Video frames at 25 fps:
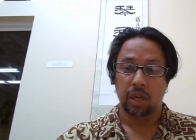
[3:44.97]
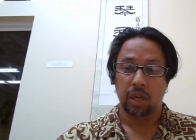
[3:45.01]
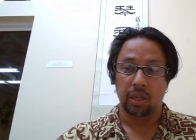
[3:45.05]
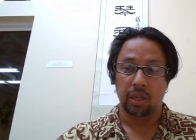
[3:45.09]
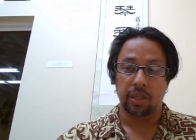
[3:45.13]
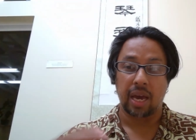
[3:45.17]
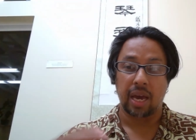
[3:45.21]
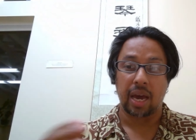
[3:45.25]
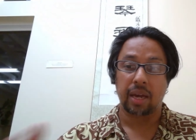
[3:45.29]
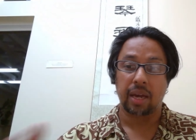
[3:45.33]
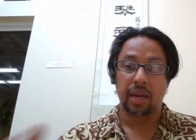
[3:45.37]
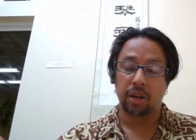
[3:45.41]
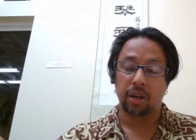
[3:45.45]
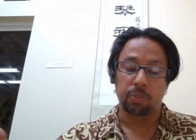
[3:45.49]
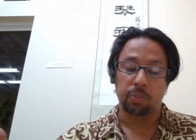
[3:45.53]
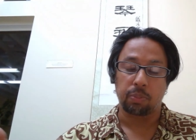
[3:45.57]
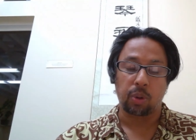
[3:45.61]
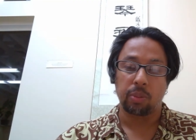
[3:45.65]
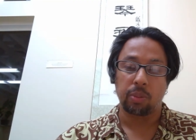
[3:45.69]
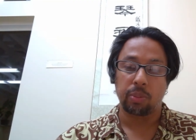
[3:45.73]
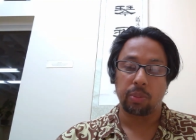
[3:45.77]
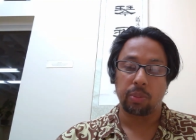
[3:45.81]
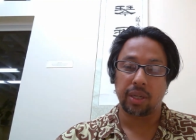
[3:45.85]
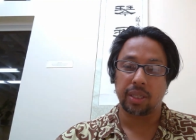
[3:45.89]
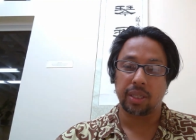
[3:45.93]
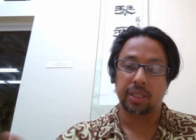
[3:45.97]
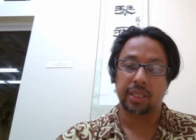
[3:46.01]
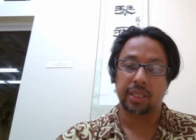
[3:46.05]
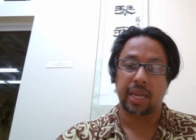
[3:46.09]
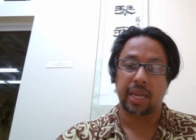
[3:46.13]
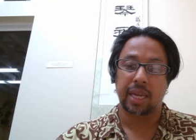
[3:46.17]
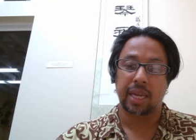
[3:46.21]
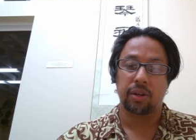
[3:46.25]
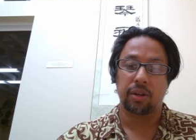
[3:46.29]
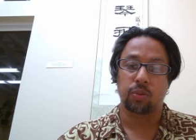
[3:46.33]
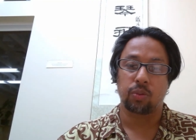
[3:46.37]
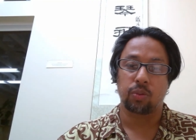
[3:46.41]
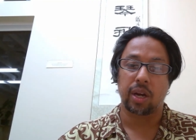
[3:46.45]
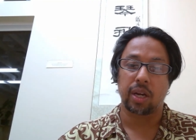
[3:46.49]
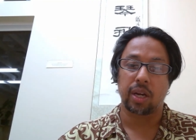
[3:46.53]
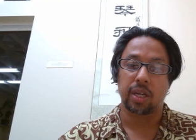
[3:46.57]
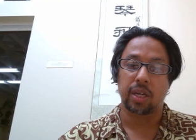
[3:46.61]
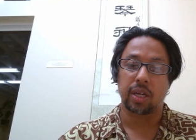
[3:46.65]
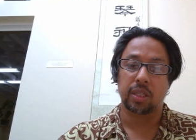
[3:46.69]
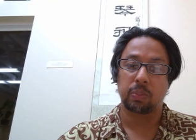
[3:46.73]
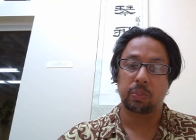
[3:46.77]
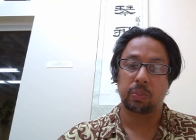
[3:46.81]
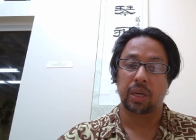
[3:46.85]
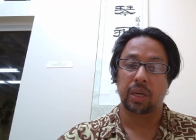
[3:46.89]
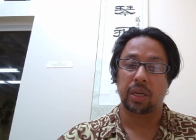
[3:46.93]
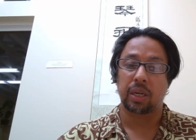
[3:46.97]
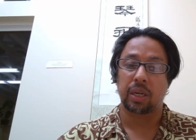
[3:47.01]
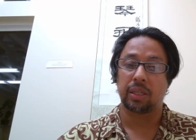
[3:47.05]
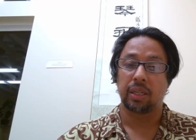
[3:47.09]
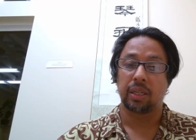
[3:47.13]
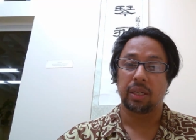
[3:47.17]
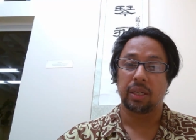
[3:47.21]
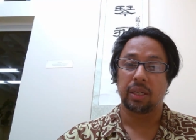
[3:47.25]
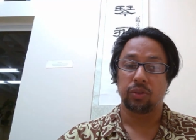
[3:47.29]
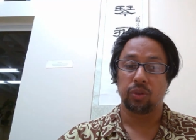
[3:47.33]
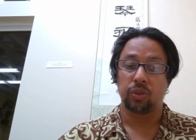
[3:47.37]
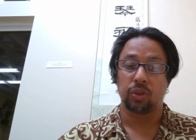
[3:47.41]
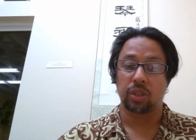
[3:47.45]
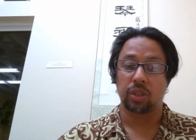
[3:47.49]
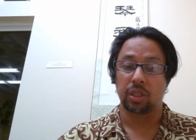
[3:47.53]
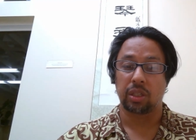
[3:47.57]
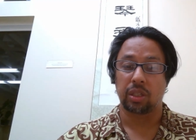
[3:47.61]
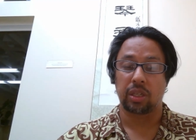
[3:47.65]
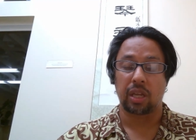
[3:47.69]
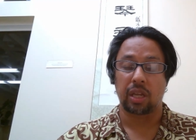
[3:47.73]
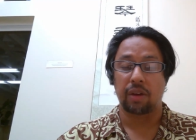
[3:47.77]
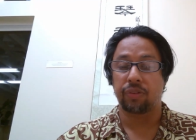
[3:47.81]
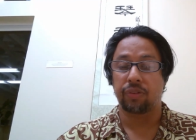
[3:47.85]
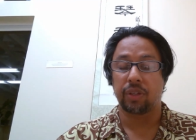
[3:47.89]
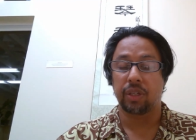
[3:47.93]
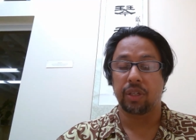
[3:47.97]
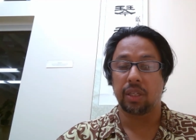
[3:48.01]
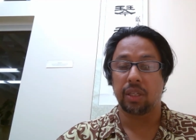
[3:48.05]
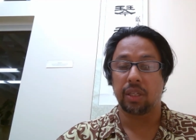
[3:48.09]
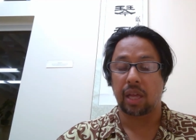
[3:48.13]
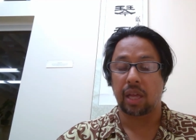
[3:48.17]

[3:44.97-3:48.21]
Not on permitting standard wise, but you can definitely,